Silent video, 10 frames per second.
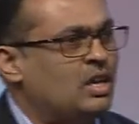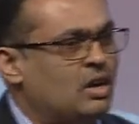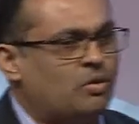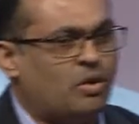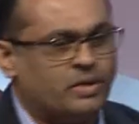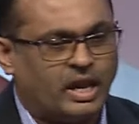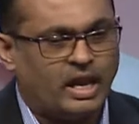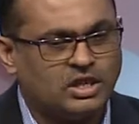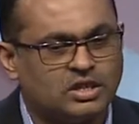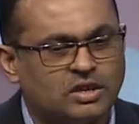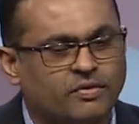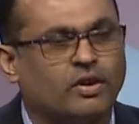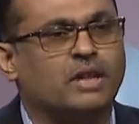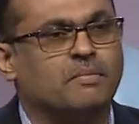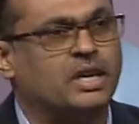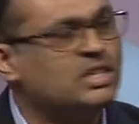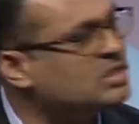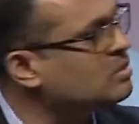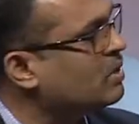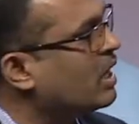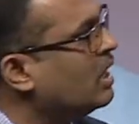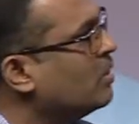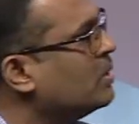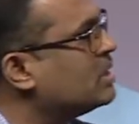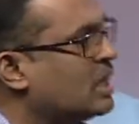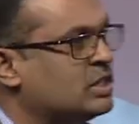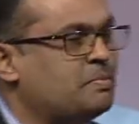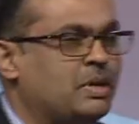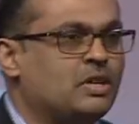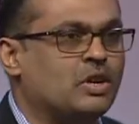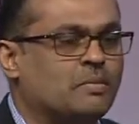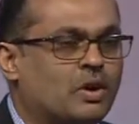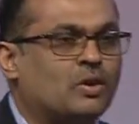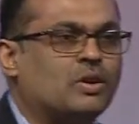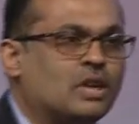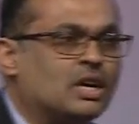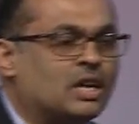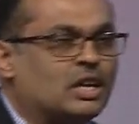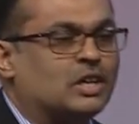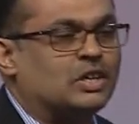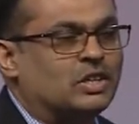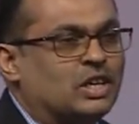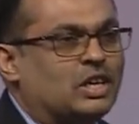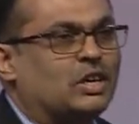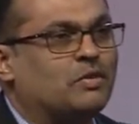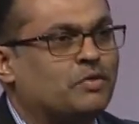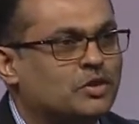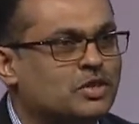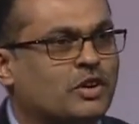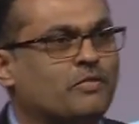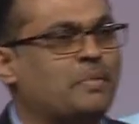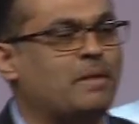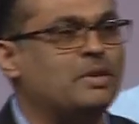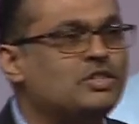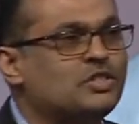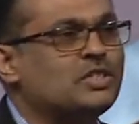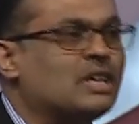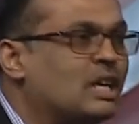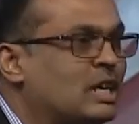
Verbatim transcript: Now, over the next 14 minutes, what I'll do is I'll speak to you about the future of payments.